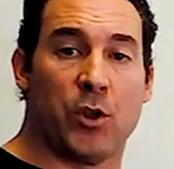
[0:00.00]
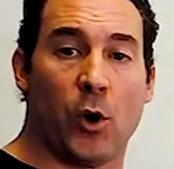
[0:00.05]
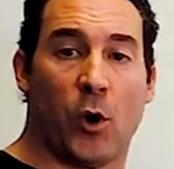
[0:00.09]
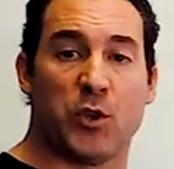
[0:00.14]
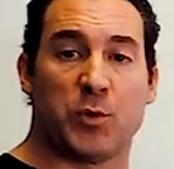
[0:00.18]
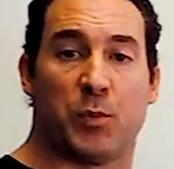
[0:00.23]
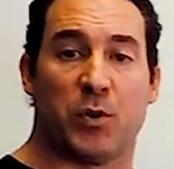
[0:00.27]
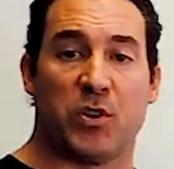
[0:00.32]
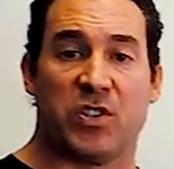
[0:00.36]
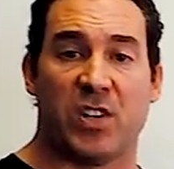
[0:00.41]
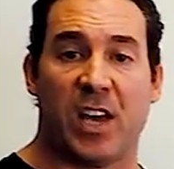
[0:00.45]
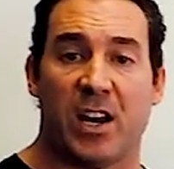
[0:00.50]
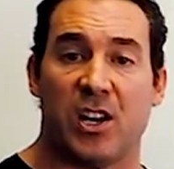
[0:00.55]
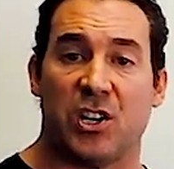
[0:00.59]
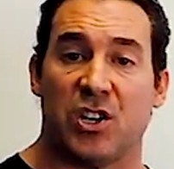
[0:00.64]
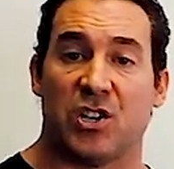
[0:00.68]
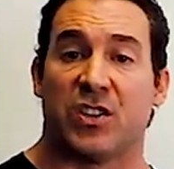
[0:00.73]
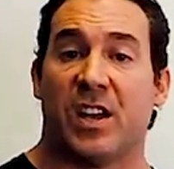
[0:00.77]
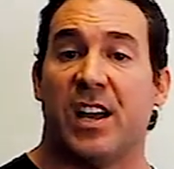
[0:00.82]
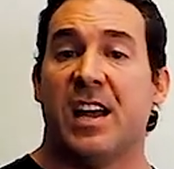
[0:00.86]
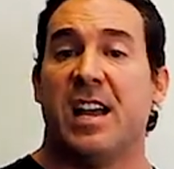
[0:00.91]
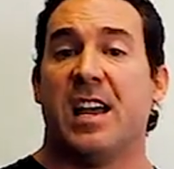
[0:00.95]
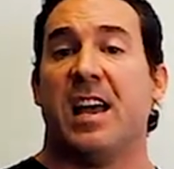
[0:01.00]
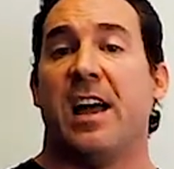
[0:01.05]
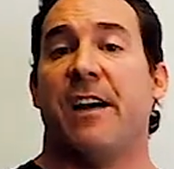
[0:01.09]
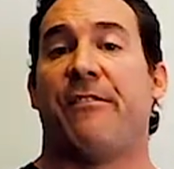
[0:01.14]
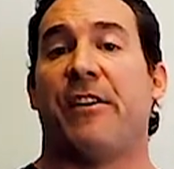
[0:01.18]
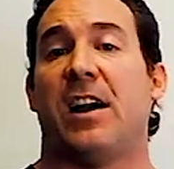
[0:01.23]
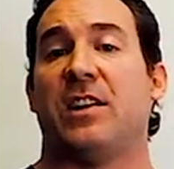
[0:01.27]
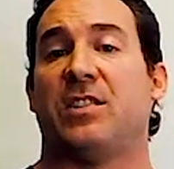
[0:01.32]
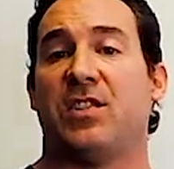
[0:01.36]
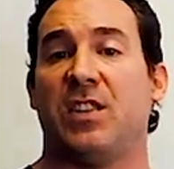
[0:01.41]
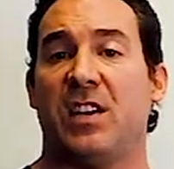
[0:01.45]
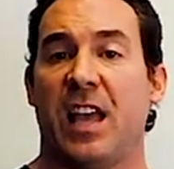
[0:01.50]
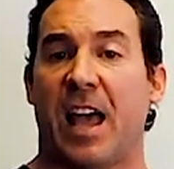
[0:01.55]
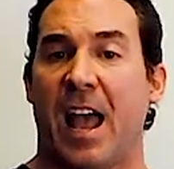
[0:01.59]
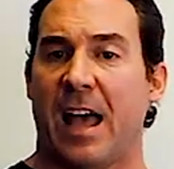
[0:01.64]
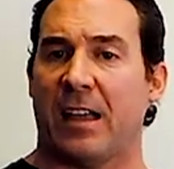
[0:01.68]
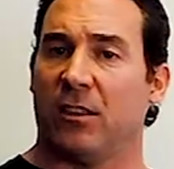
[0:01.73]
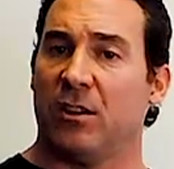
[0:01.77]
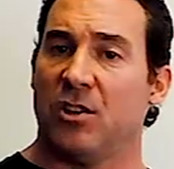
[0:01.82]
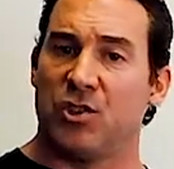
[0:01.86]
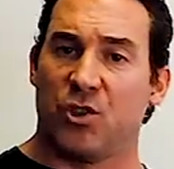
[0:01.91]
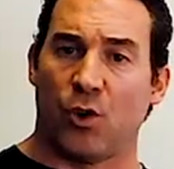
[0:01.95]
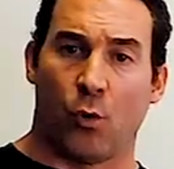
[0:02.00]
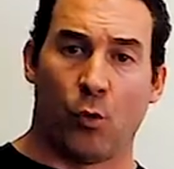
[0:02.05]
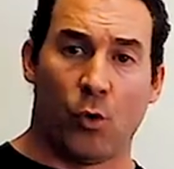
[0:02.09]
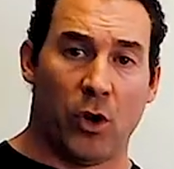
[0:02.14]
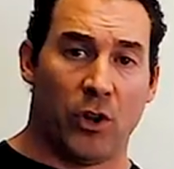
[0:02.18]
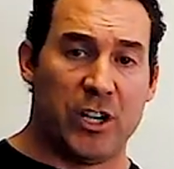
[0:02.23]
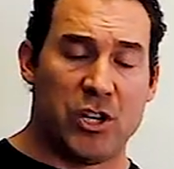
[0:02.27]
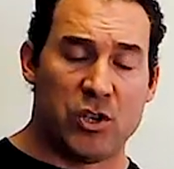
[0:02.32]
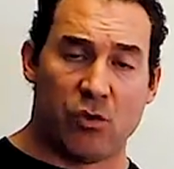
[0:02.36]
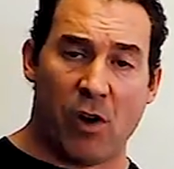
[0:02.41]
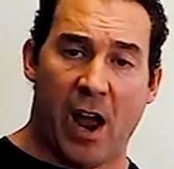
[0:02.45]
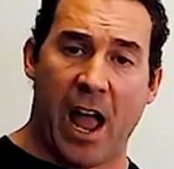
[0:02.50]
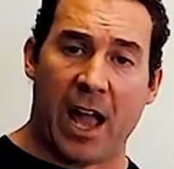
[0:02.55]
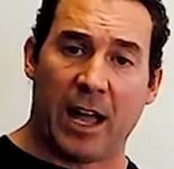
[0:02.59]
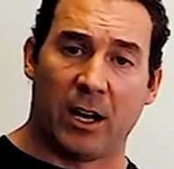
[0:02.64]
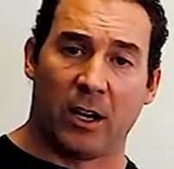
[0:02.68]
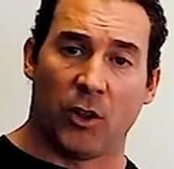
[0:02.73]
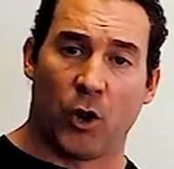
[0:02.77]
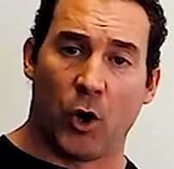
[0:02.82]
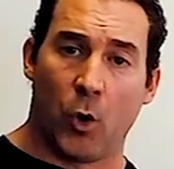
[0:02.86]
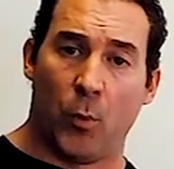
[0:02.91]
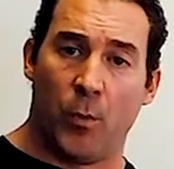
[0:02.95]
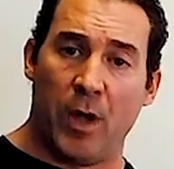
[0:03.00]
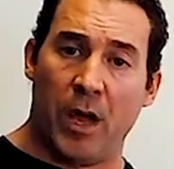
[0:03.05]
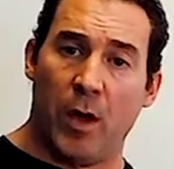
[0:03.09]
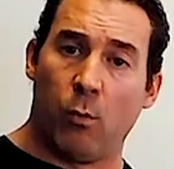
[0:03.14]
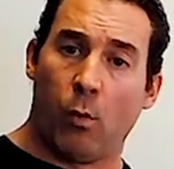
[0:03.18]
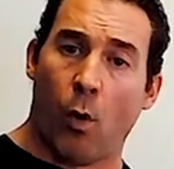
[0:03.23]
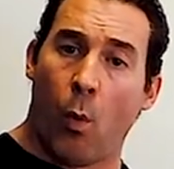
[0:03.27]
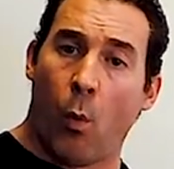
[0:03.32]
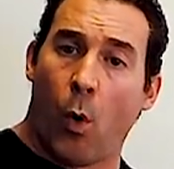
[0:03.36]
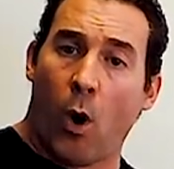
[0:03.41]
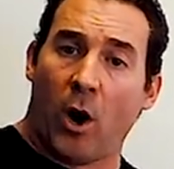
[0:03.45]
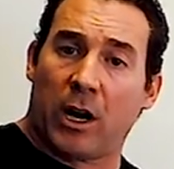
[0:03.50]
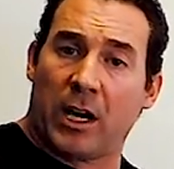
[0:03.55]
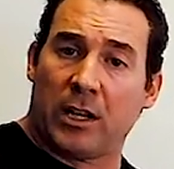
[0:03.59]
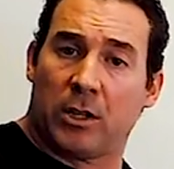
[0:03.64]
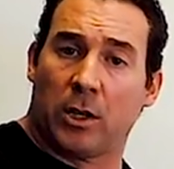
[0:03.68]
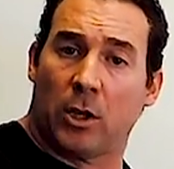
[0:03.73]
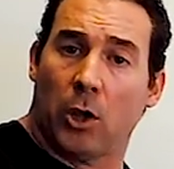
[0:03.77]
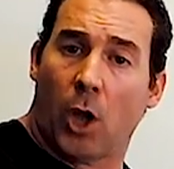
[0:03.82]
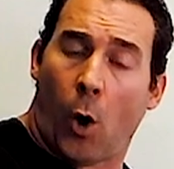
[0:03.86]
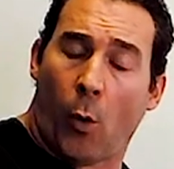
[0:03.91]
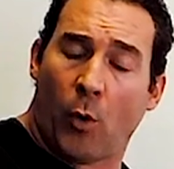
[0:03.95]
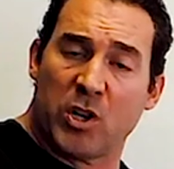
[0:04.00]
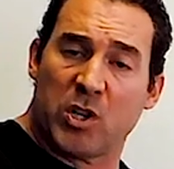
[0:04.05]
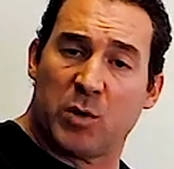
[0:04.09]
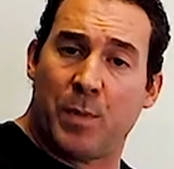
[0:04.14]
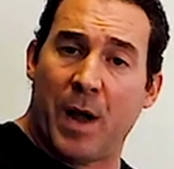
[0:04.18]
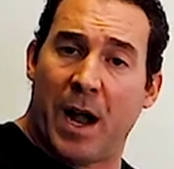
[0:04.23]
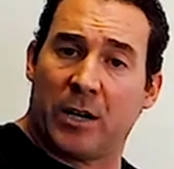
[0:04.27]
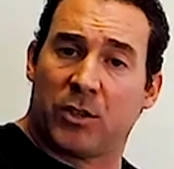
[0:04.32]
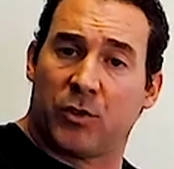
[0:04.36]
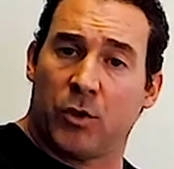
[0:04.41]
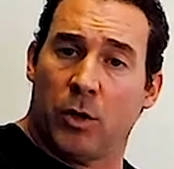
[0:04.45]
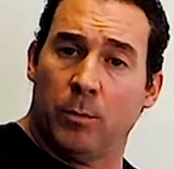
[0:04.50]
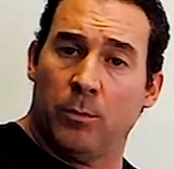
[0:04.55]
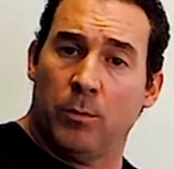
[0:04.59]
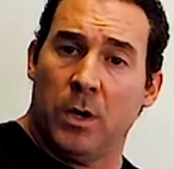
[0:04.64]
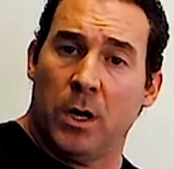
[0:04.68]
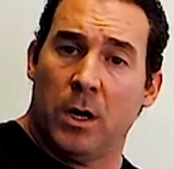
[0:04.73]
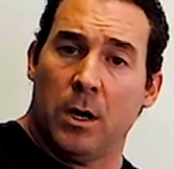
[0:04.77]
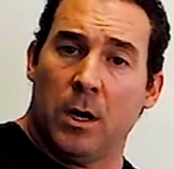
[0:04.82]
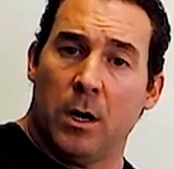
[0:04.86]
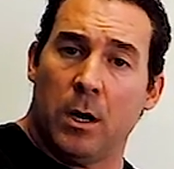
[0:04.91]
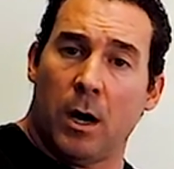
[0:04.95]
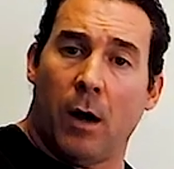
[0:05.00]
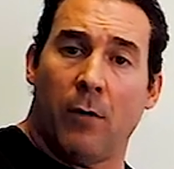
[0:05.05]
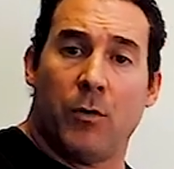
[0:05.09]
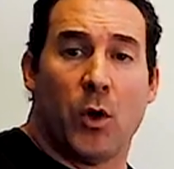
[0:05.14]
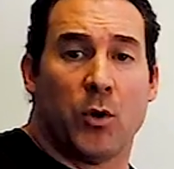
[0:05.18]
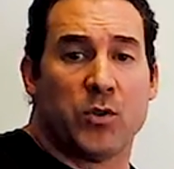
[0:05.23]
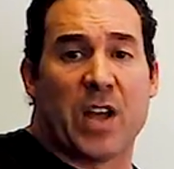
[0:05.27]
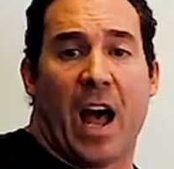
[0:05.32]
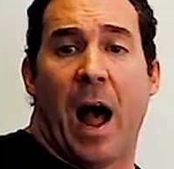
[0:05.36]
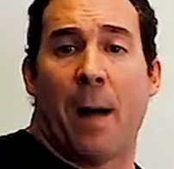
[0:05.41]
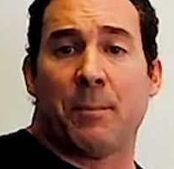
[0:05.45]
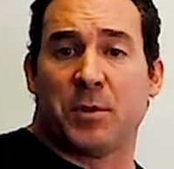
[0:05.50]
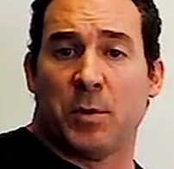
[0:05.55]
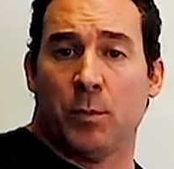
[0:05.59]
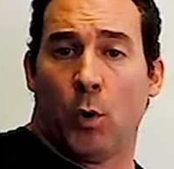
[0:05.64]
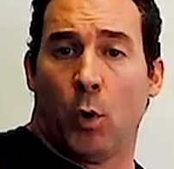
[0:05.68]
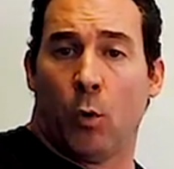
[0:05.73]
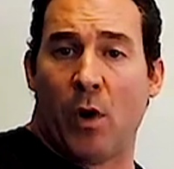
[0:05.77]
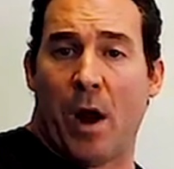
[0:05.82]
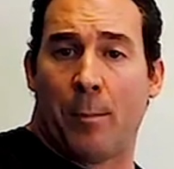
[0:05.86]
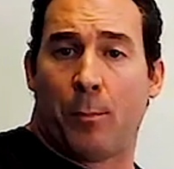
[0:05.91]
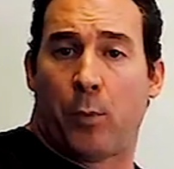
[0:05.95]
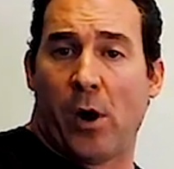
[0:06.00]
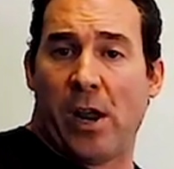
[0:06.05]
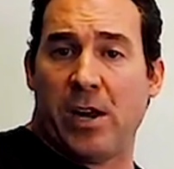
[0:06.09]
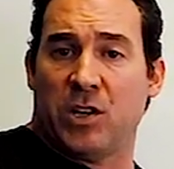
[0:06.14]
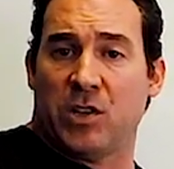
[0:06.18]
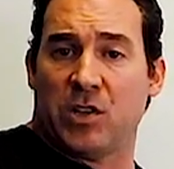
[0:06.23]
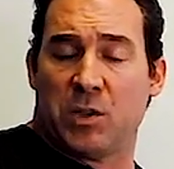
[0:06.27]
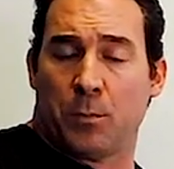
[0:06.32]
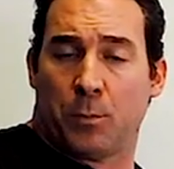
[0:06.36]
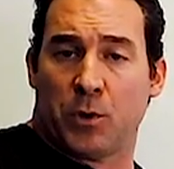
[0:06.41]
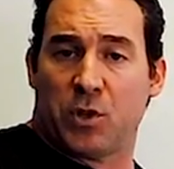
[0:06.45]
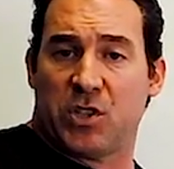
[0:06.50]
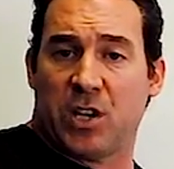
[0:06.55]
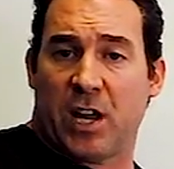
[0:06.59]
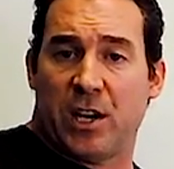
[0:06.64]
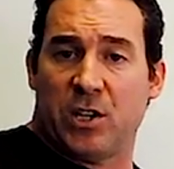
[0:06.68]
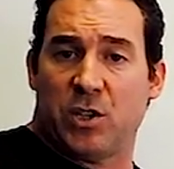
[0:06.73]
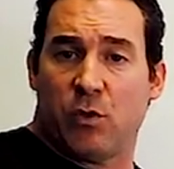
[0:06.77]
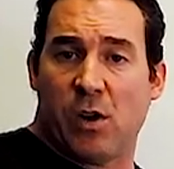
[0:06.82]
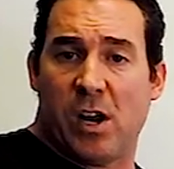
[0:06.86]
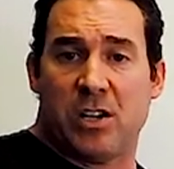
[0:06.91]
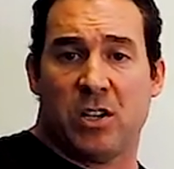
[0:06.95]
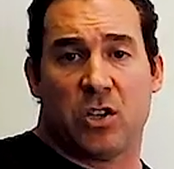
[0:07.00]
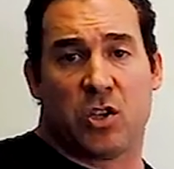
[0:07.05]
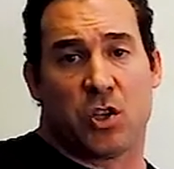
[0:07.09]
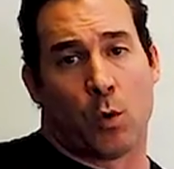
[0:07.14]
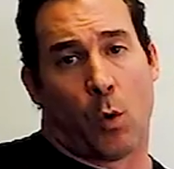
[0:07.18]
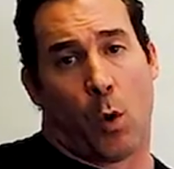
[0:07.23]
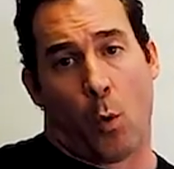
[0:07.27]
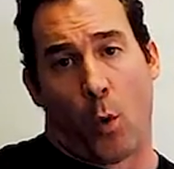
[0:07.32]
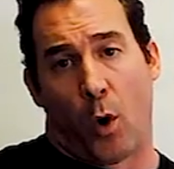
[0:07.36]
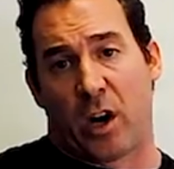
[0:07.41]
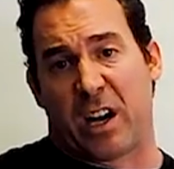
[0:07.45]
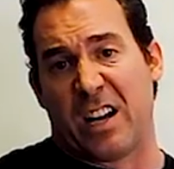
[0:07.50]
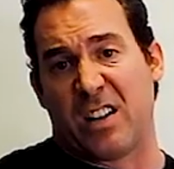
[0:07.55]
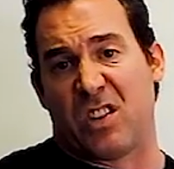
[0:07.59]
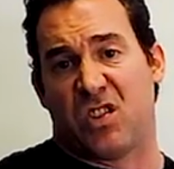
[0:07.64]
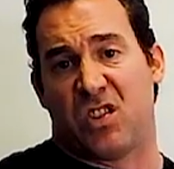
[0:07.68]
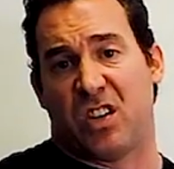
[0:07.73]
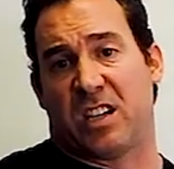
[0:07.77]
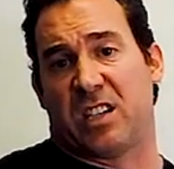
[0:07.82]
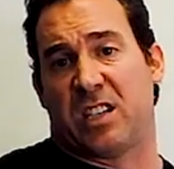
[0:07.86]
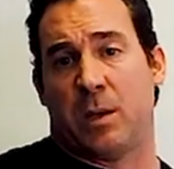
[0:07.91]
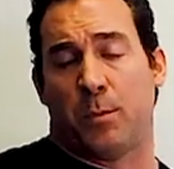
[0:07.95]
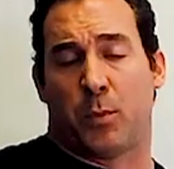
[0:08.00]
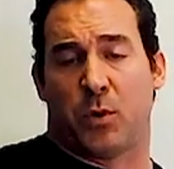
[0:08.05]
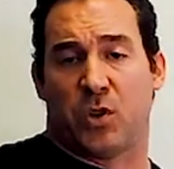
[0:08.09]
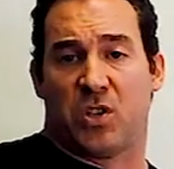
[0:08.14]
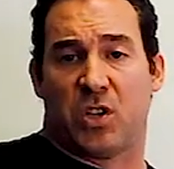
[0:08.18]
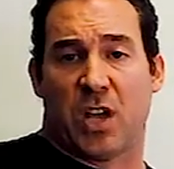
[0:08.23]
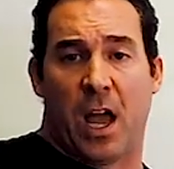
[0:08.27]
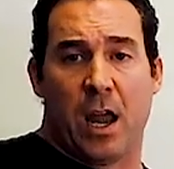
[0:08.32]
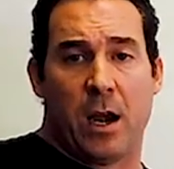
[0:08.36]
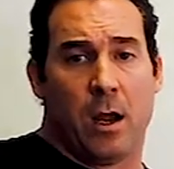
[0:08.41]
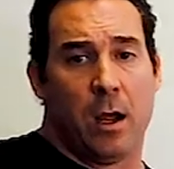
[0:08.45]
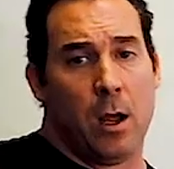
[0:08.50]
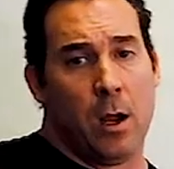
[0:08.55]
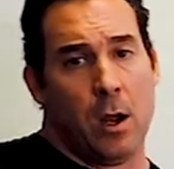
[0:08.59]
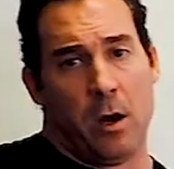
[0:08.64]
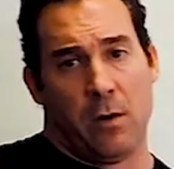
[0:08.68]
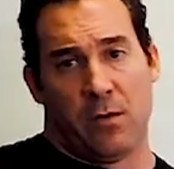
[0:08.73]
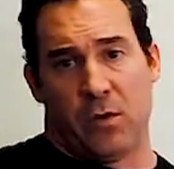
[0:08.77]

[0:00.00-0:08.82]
with those percentages. If I see athletes are really dragging a little bit, we'll work at the lower spectrum of those optimal rep ranges and percentage ranges. So we'll work at 60%